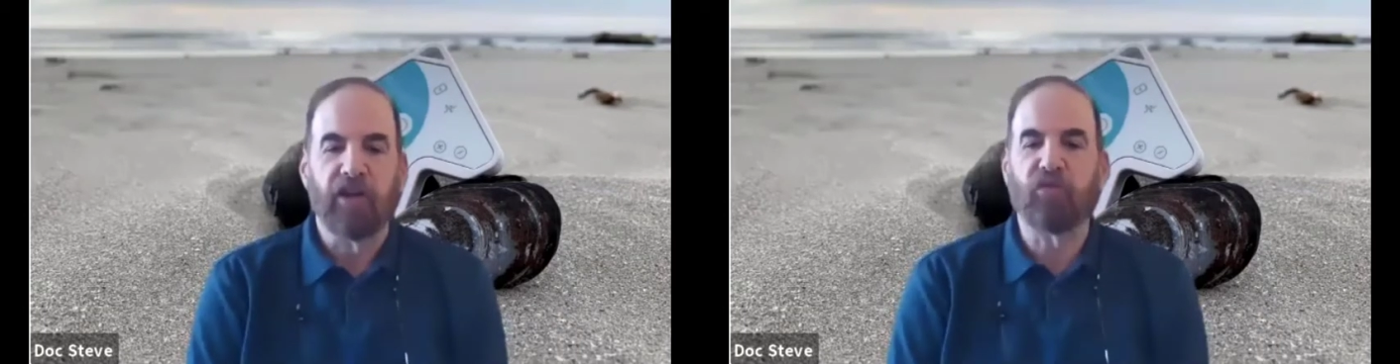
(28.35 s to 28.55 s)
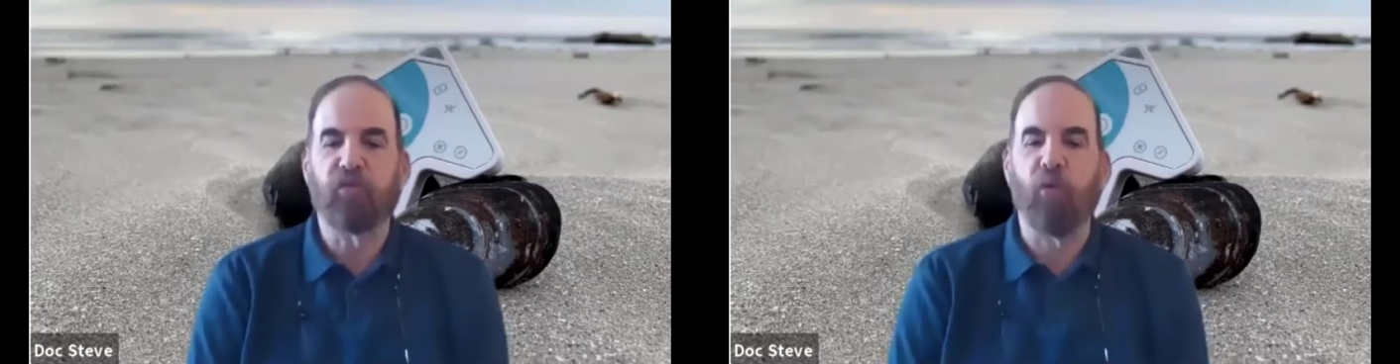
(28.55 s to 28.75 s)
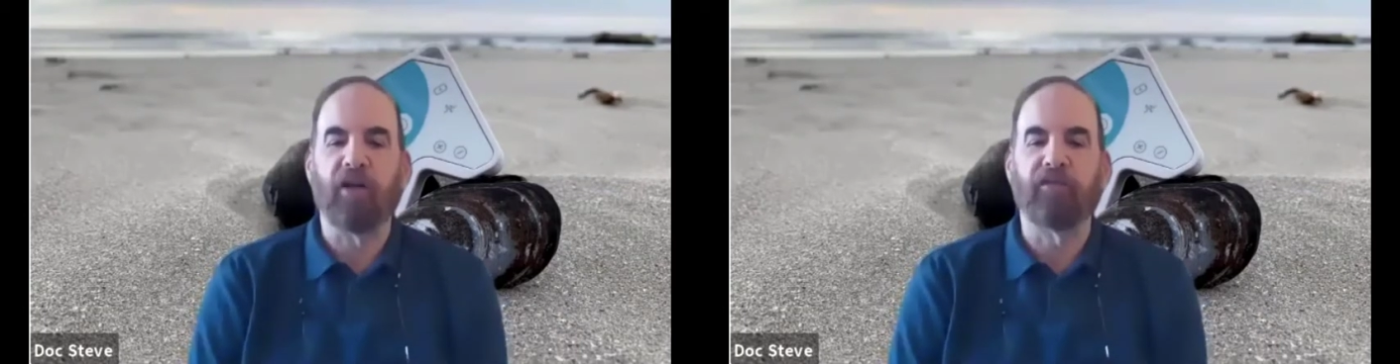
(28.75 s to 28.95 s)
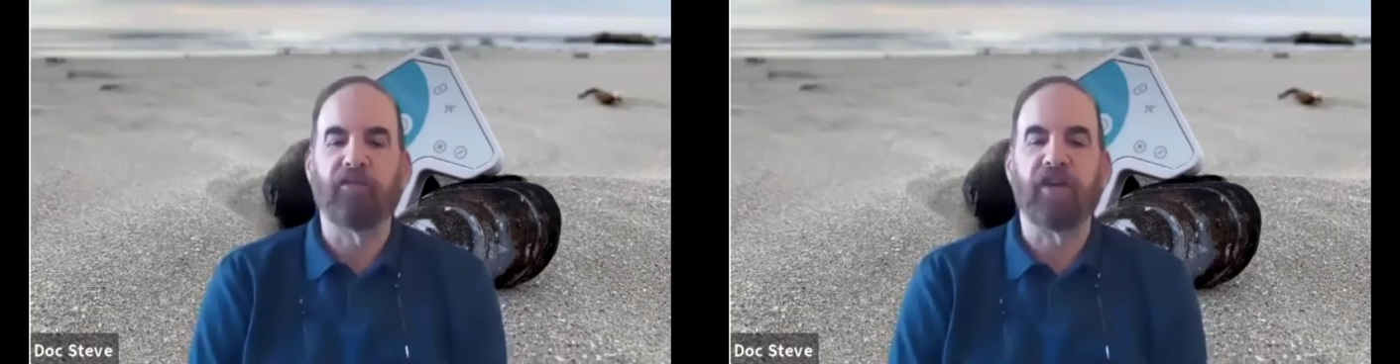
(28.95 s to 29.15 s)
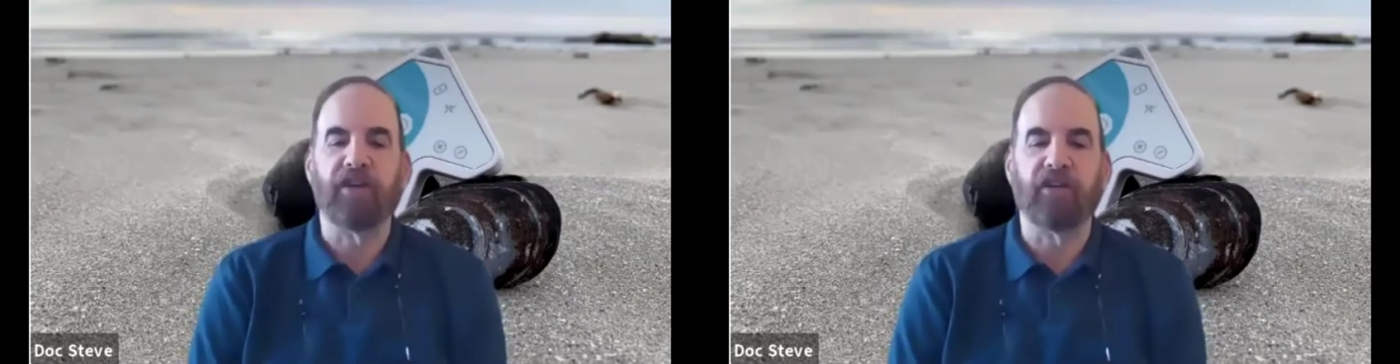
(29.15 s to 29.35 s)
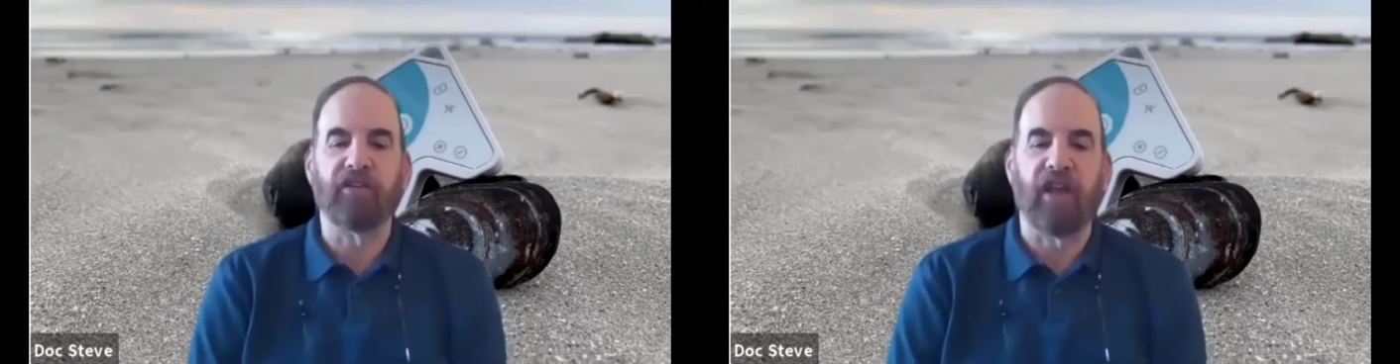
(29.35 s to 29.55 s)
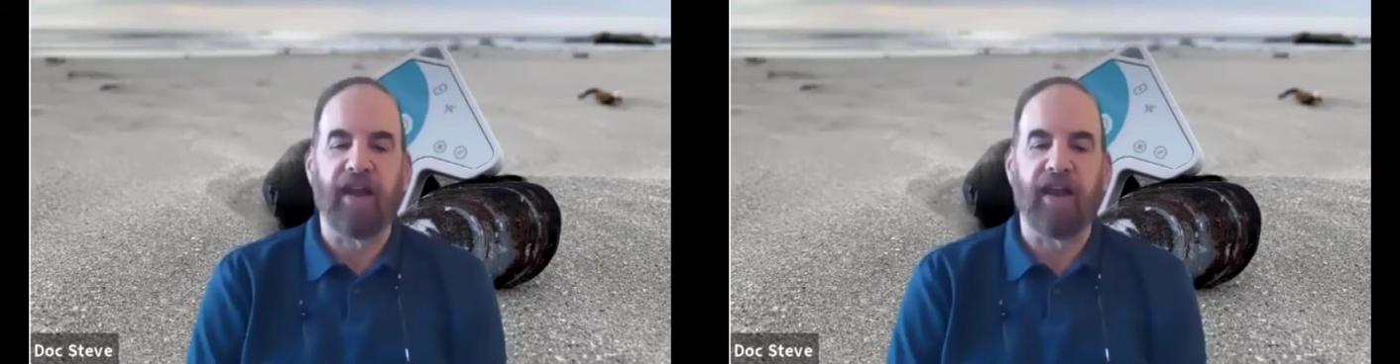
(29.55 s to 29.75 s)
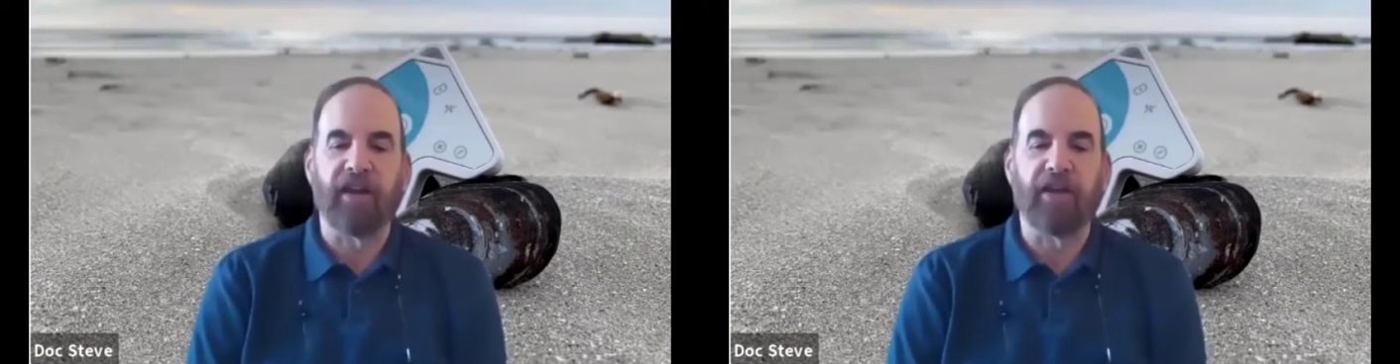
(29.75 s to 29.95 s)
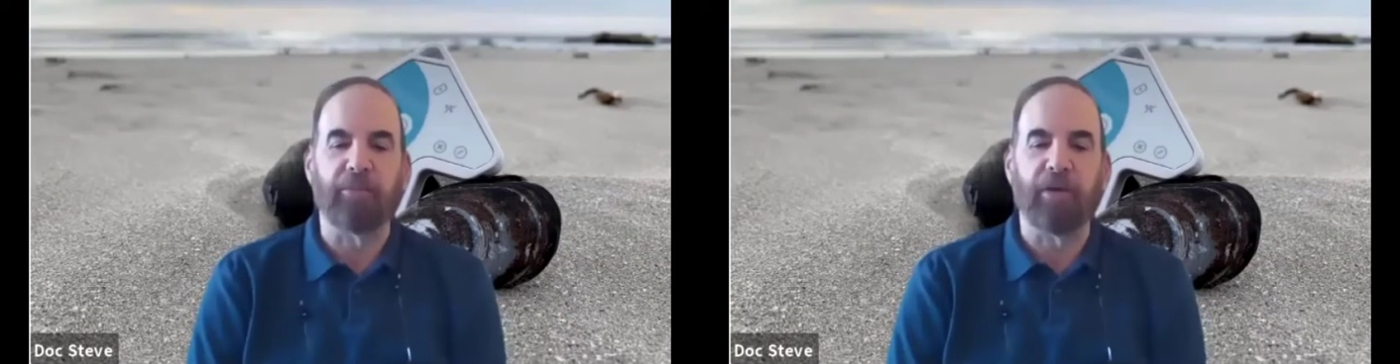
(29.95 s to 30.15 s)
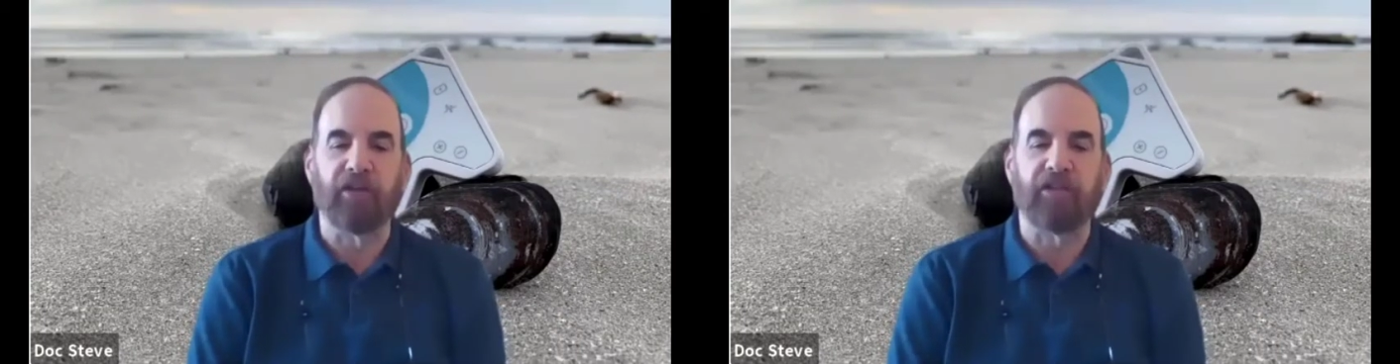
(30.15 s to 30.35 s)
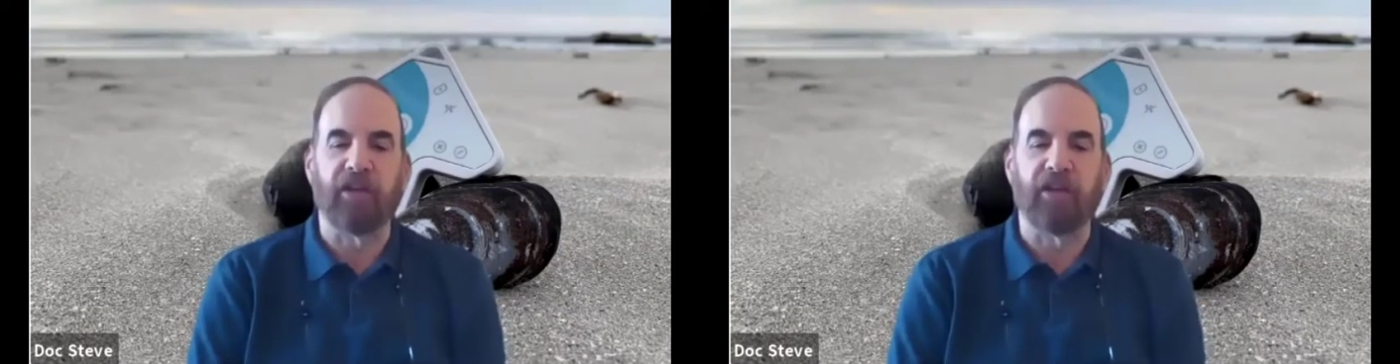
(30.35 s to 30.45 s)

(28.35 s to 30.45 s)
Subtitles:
12 years later, he built